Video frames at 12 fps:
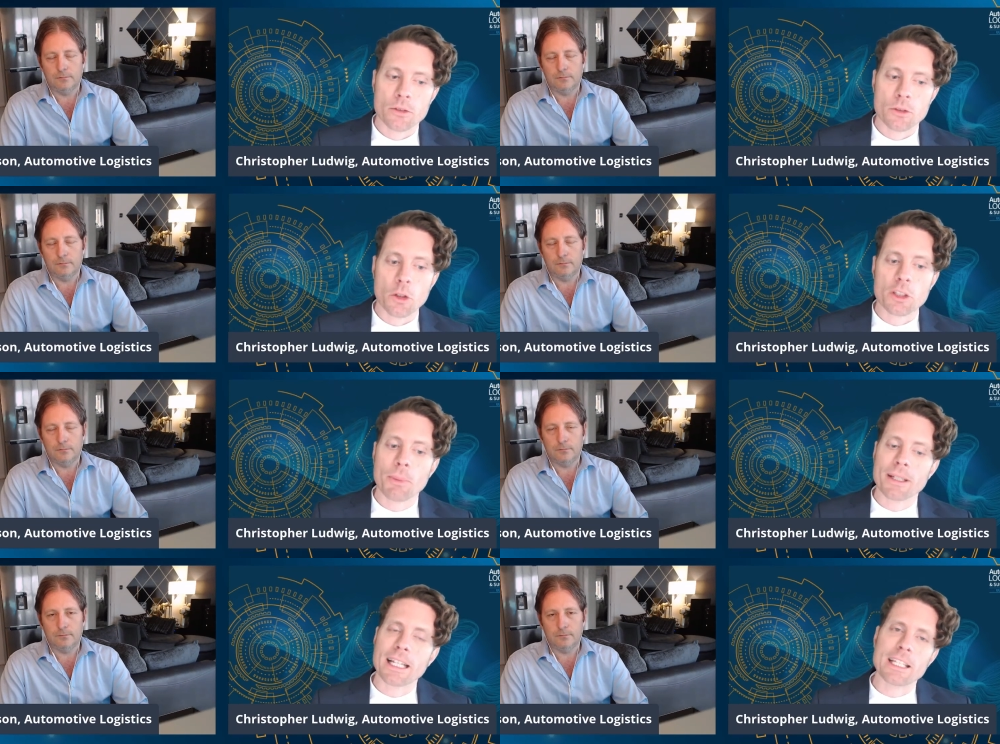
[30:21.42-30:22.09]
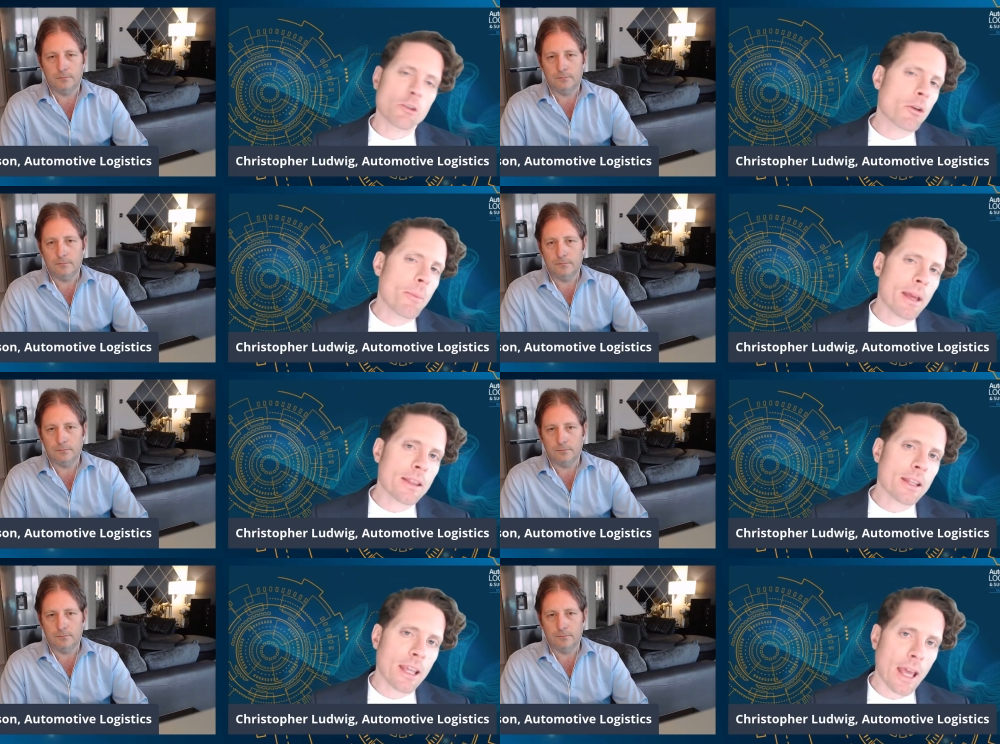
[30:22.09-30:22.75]
Speaker 1: do you expect that to
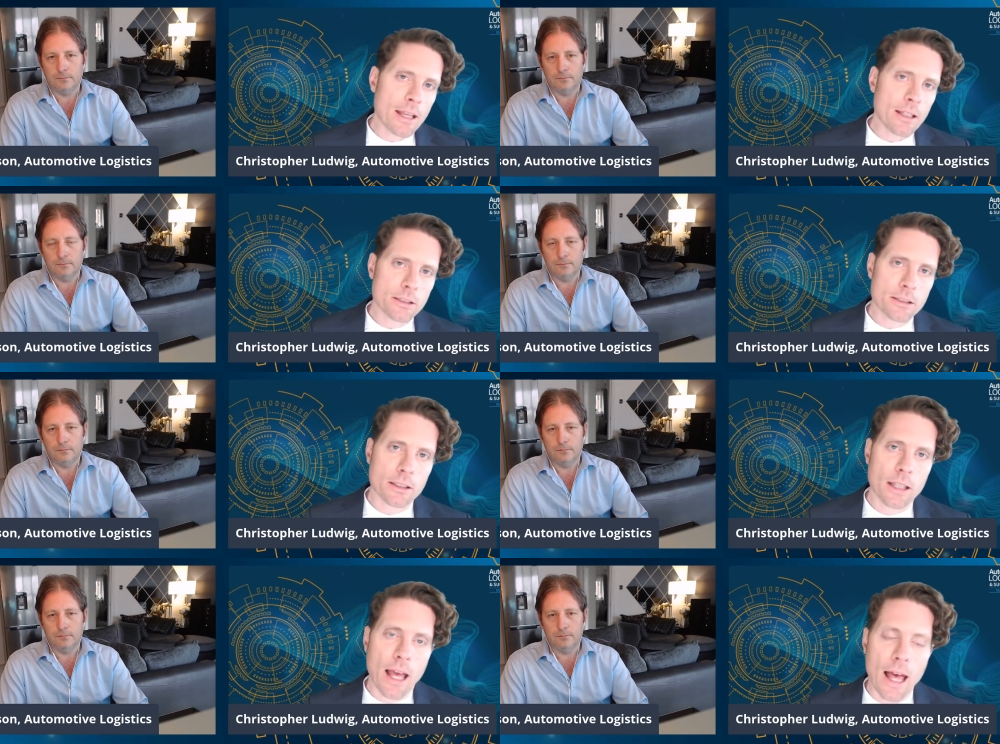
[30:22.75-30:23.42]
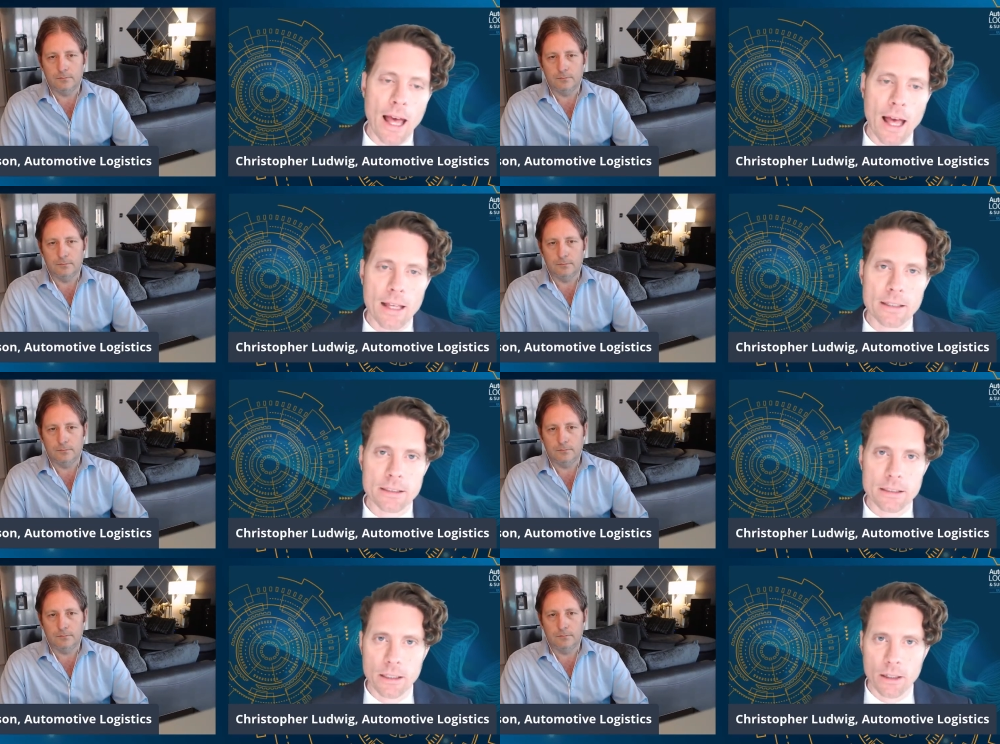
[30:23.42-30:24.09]
remain the case
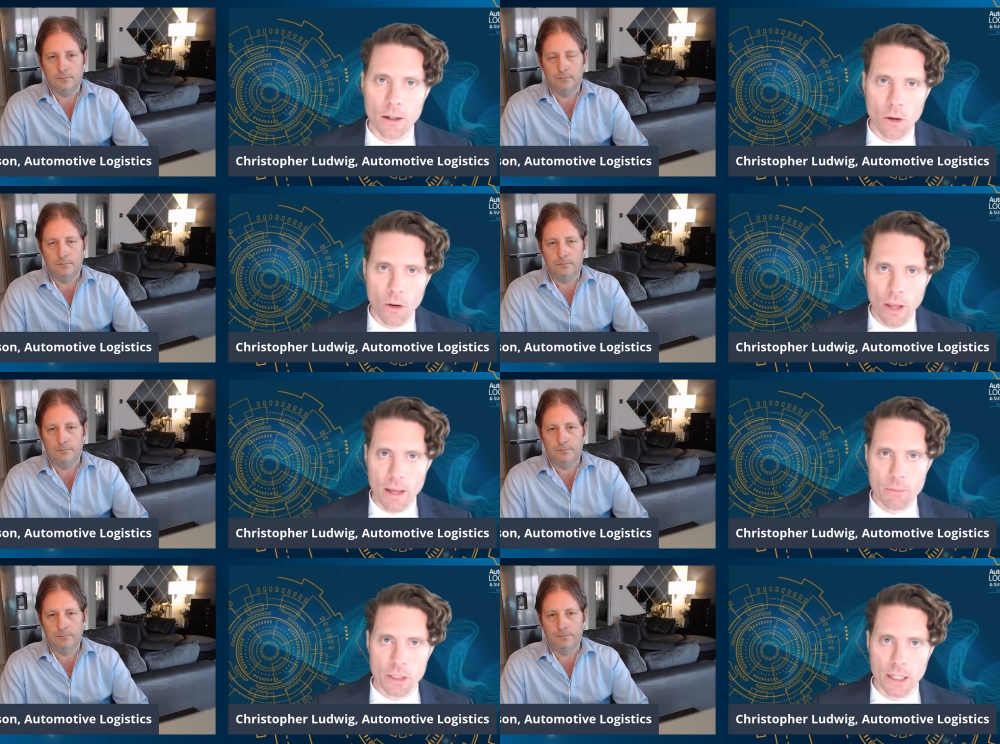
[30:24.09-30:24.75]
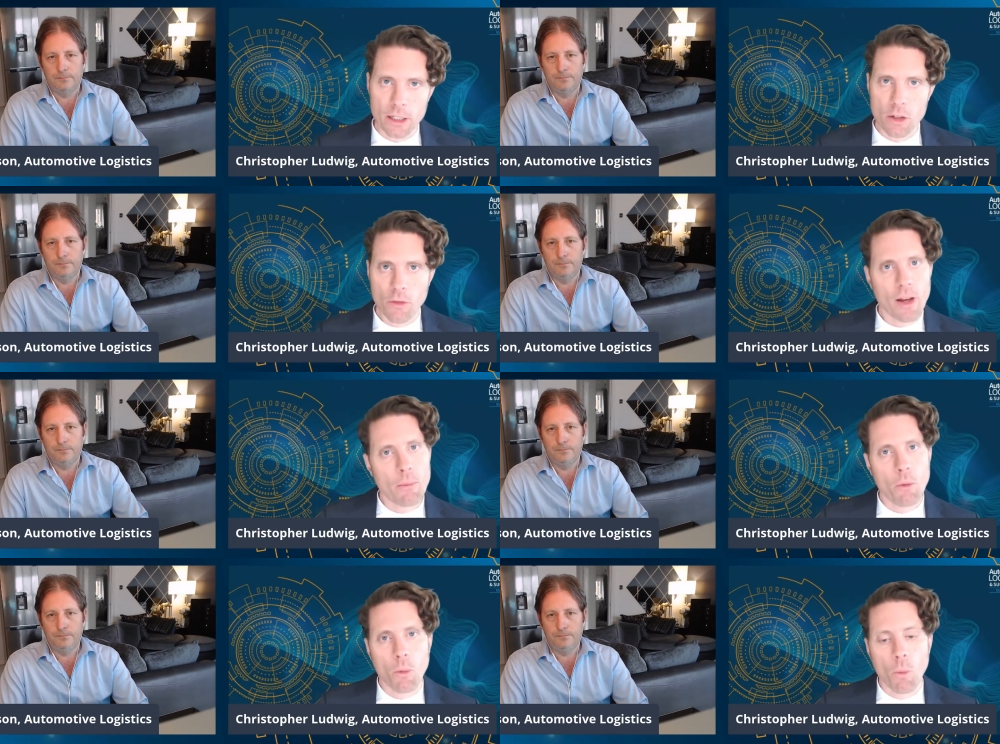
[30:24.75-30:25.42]
as OEMs
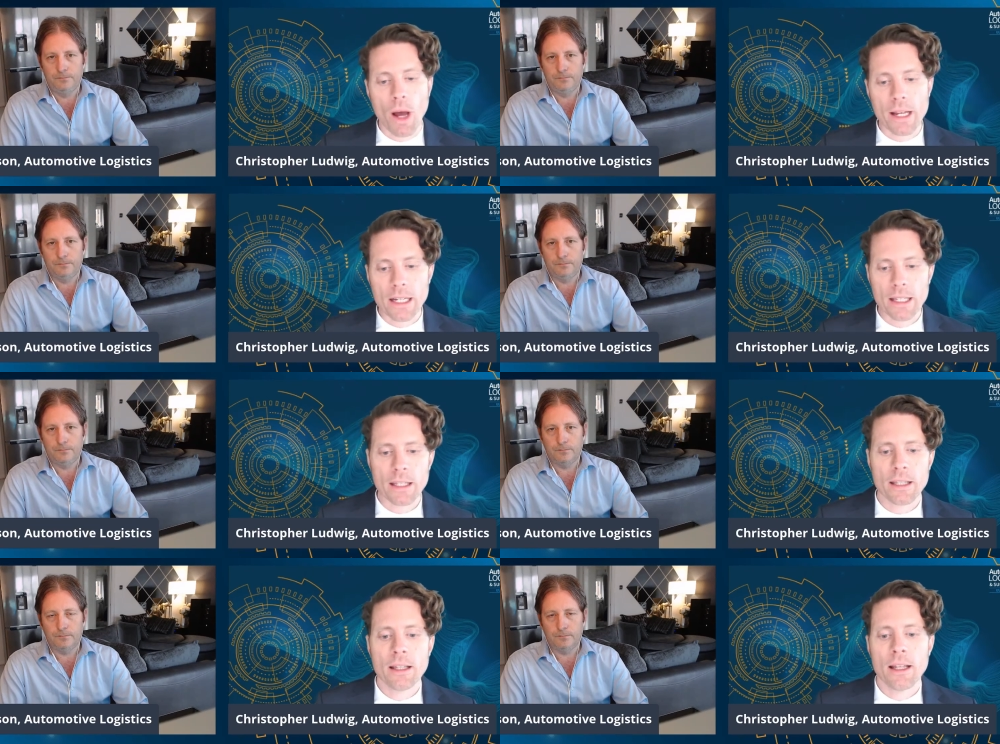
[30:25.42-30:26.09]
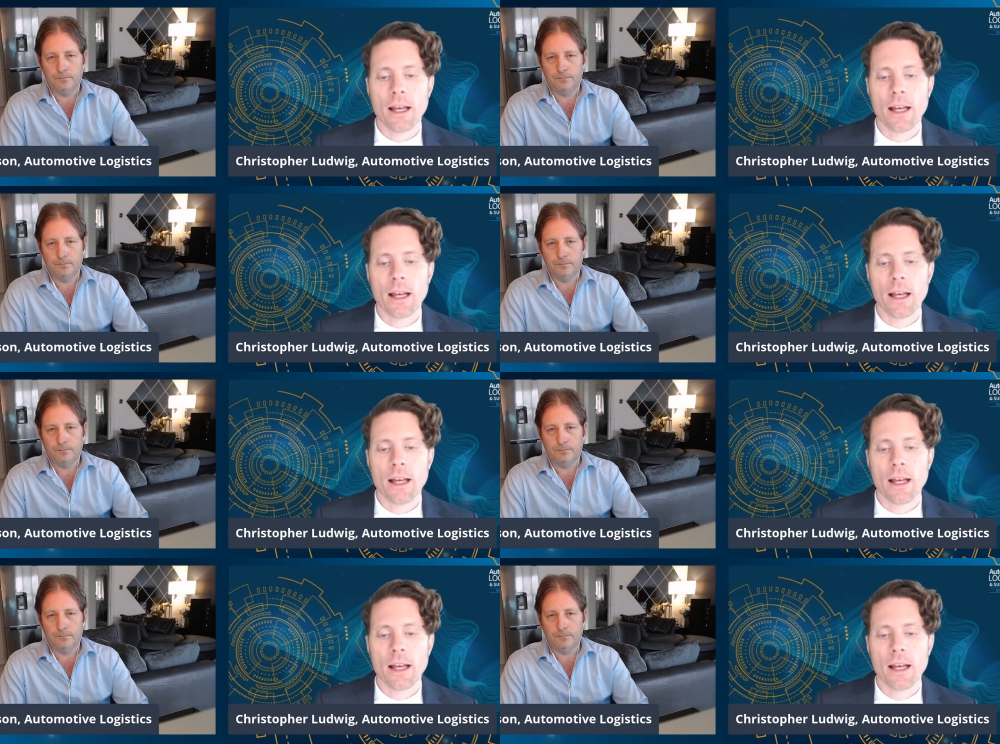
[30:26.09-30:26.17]
electrify more widely,